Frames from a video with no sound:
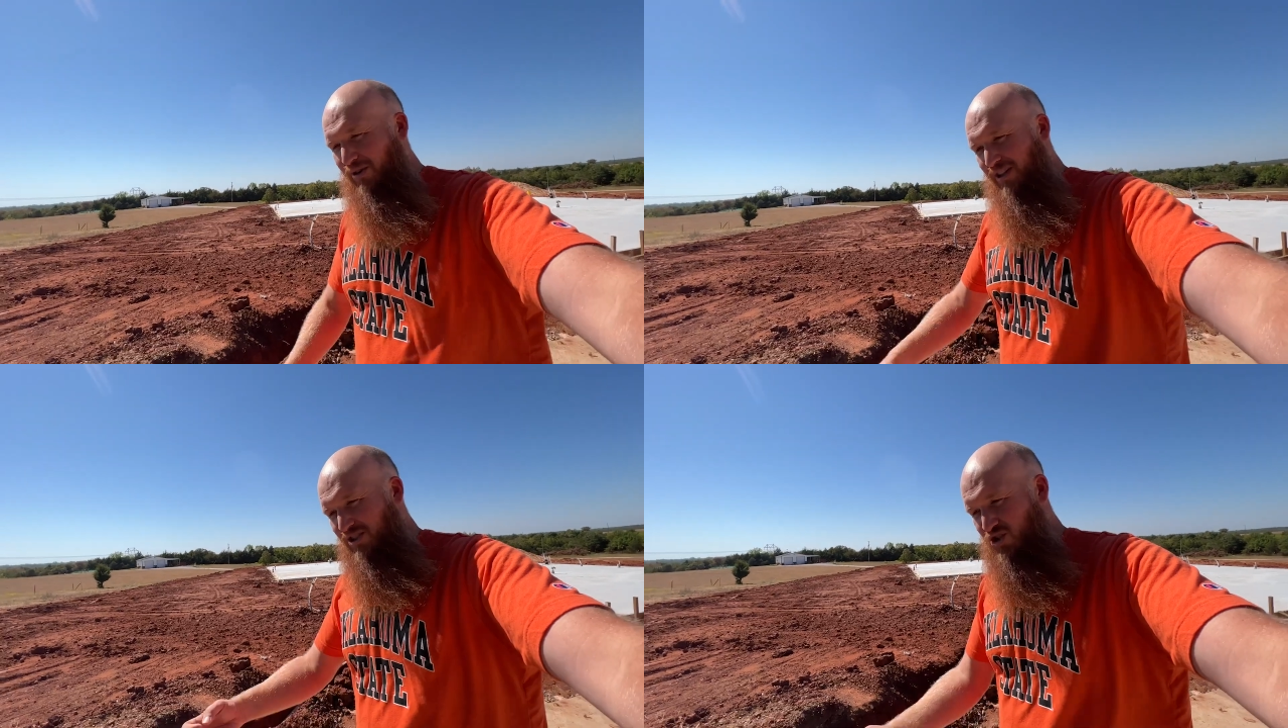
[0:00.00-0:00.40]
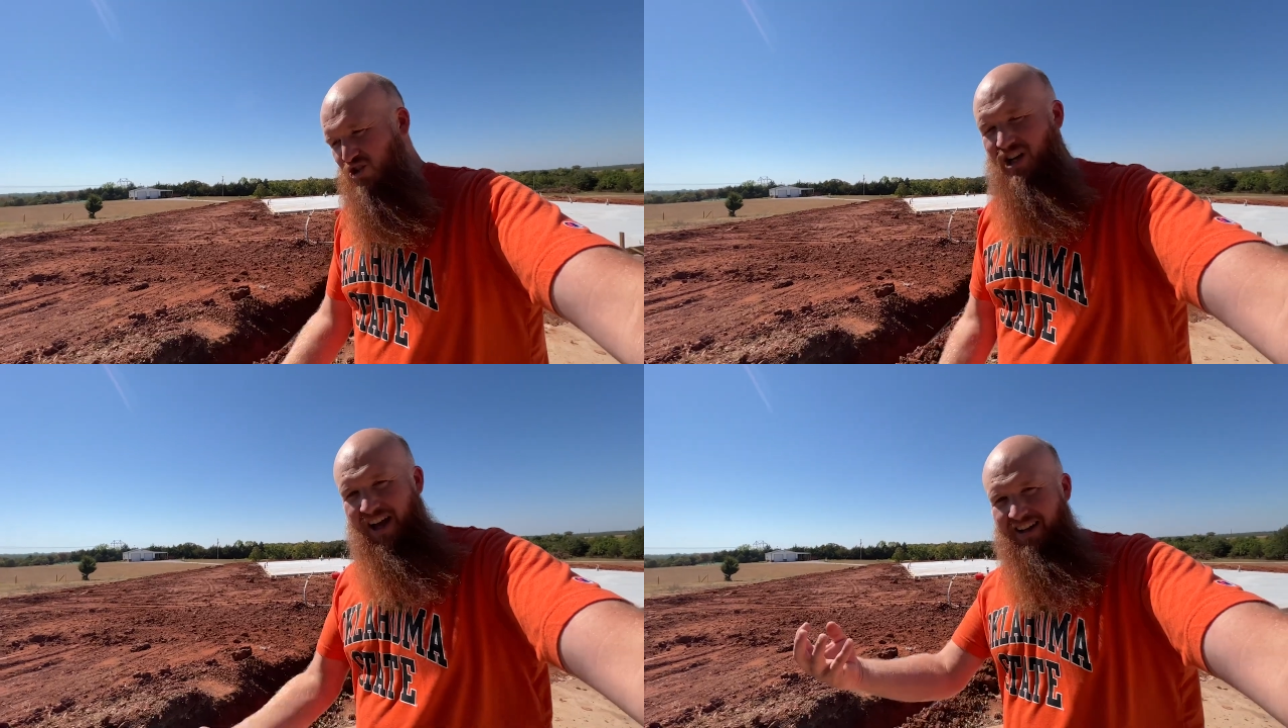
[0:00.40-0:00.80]
the
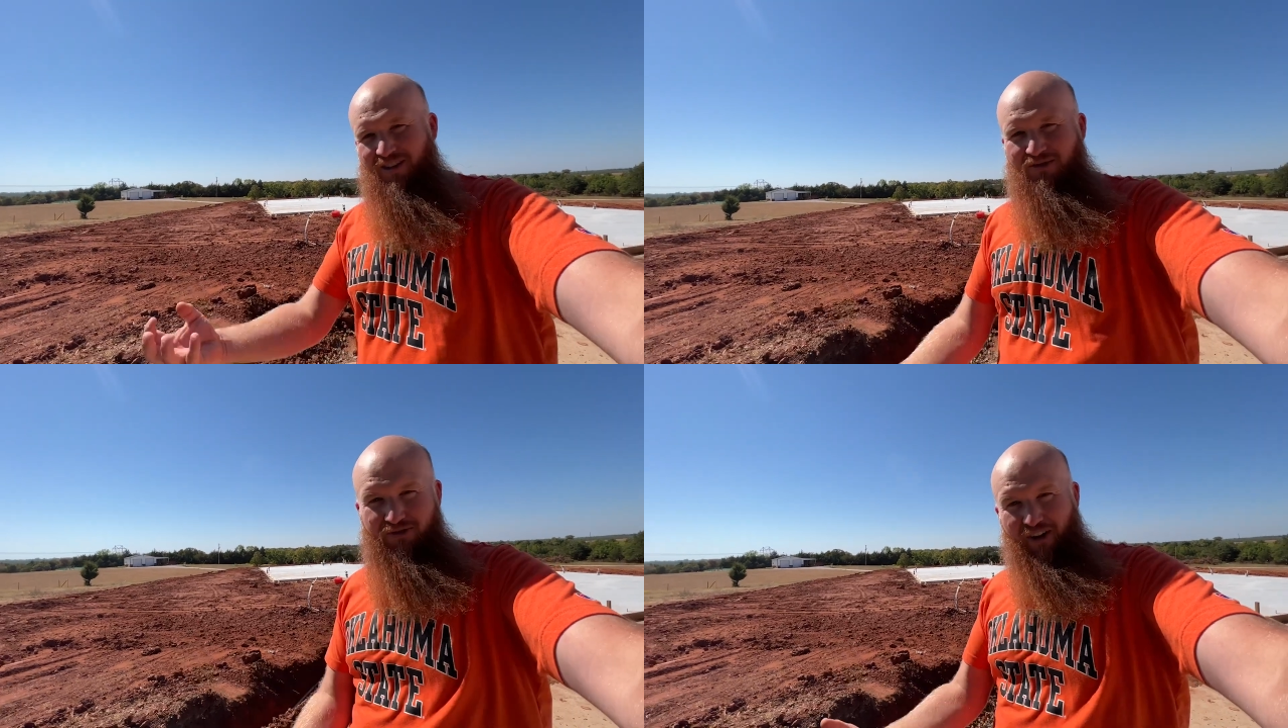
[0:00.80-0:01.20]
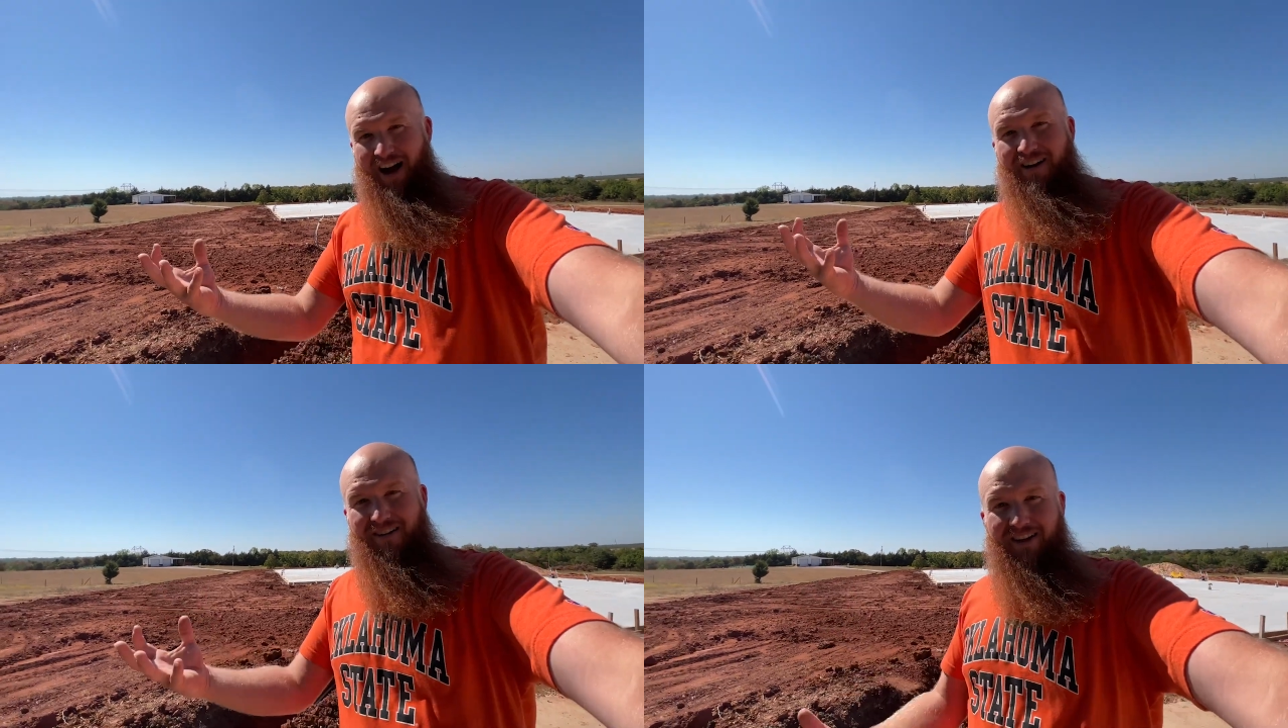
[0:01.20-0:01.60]
jet of
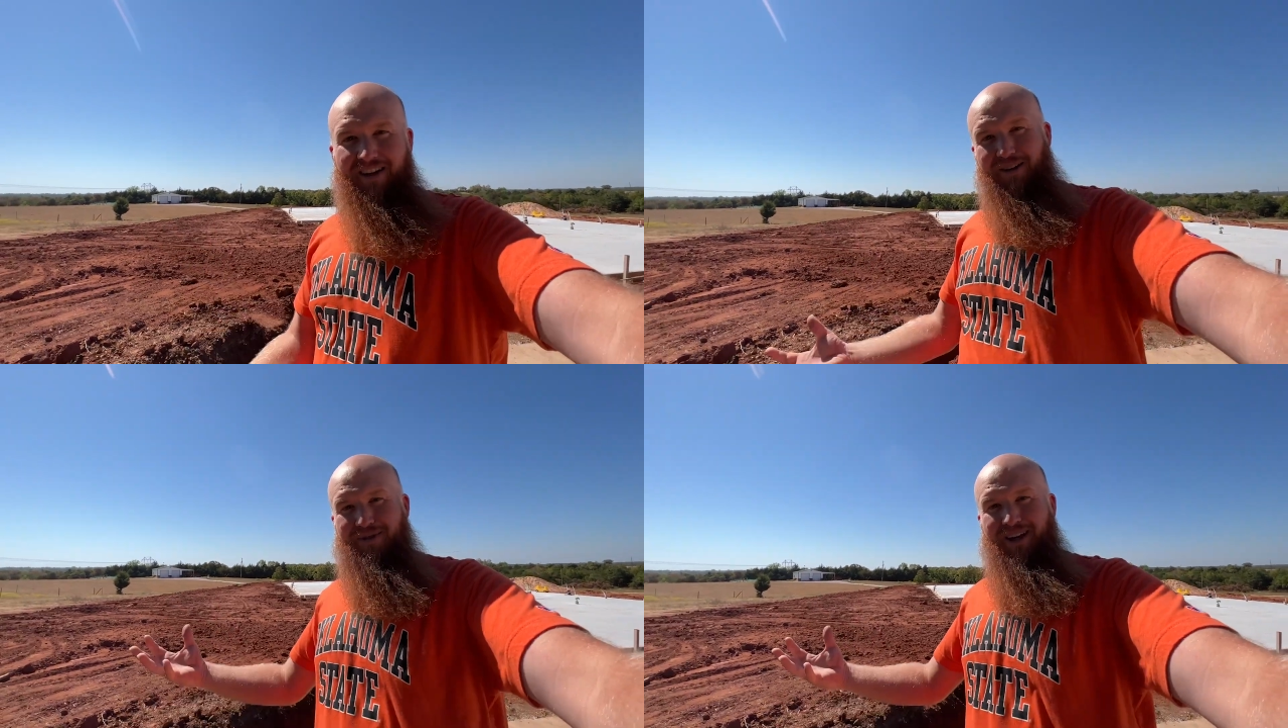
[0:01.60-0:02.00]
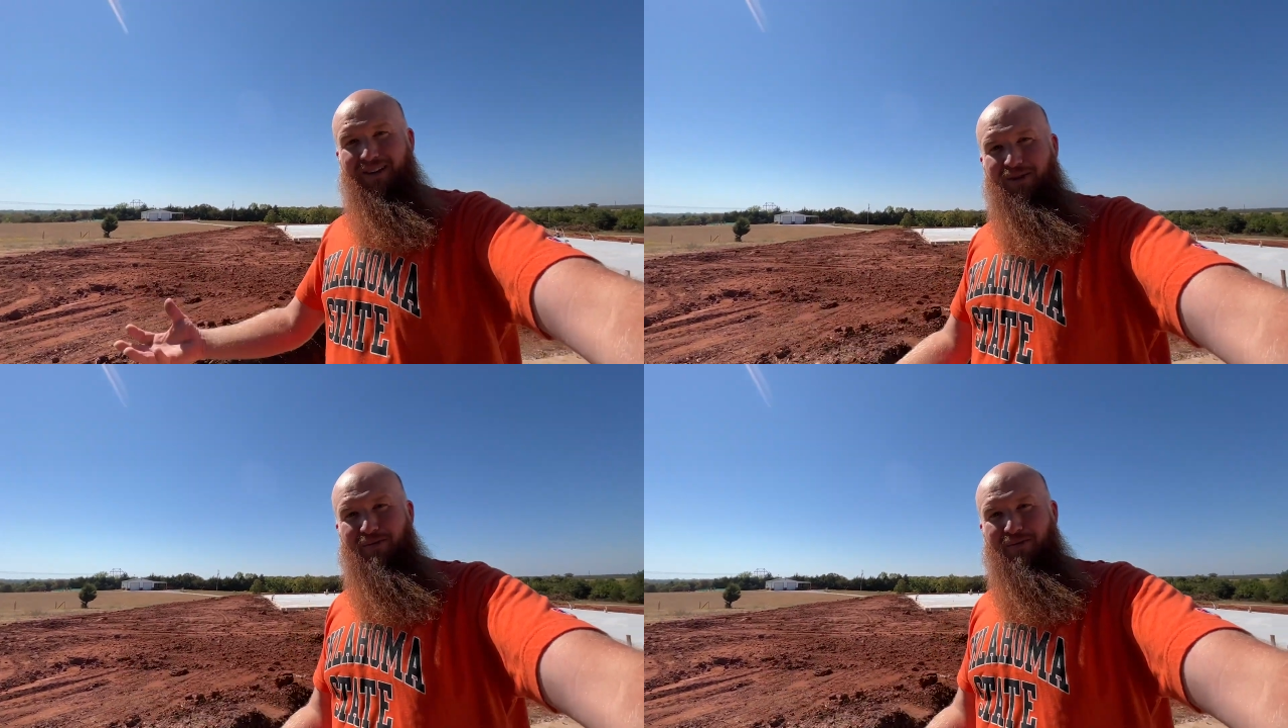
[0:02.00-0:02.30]
fire that comes out the